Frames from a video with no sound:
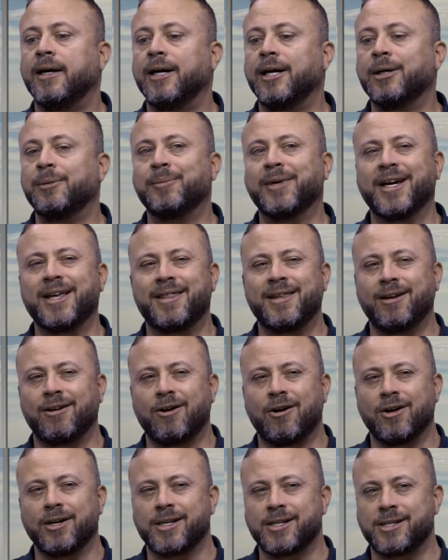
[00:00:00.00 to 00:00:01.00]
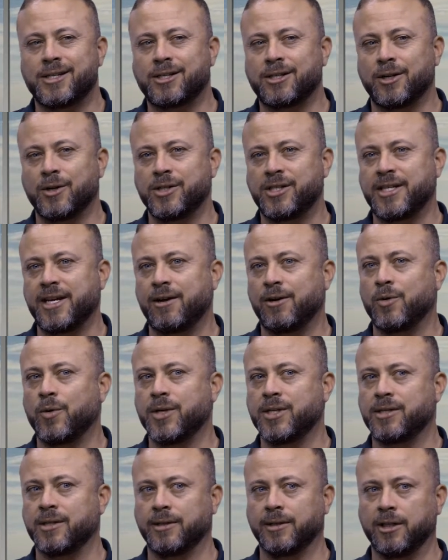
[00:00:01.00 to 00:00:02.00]
I think August slows down
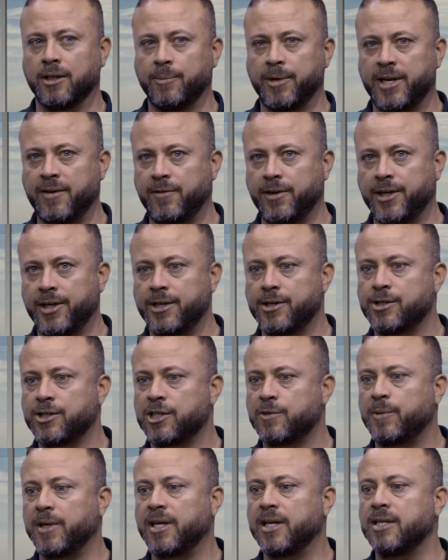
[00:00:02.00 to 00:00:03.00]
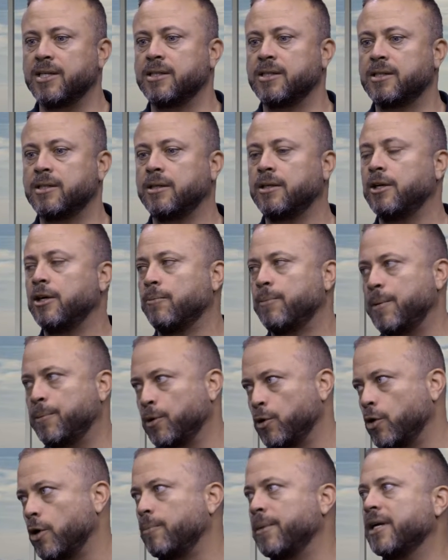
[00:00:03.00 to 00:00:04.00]
always a little bit every year just because, people
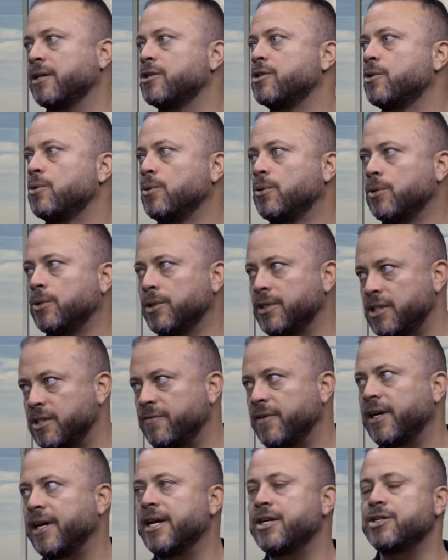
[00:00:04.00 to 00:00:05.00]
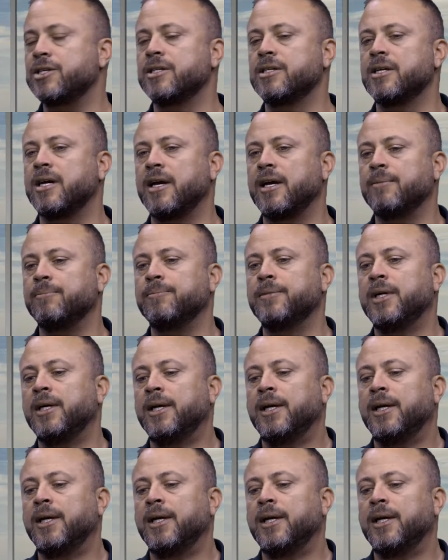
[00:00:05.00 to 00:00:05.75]
are going back to school, it's vacation time.